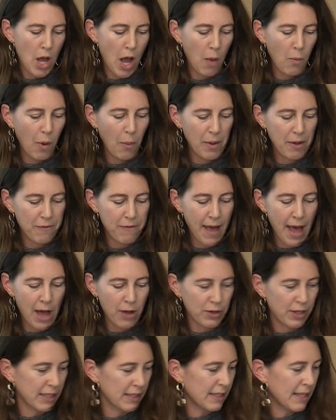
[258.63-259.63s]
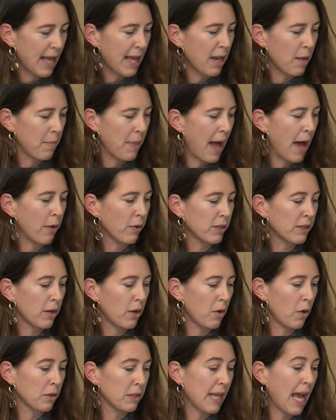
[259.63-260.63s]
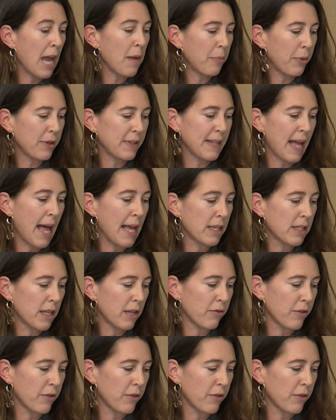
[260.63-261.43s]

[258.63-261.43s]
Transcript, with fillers: um, what we found is that about 10% uh,